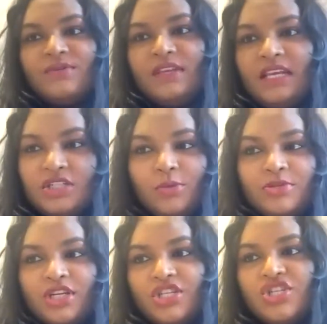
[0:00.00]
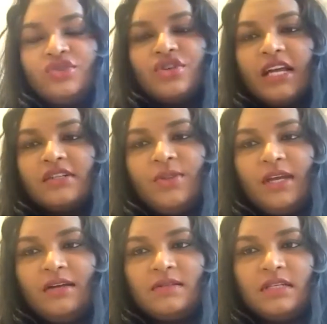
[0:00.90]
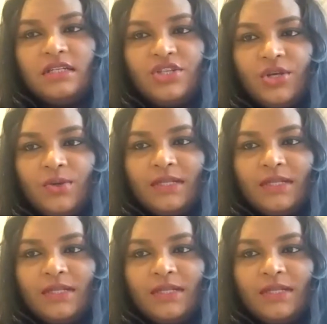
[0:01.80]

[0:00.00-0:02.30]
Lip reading: of the Adoption and Children Act 2002.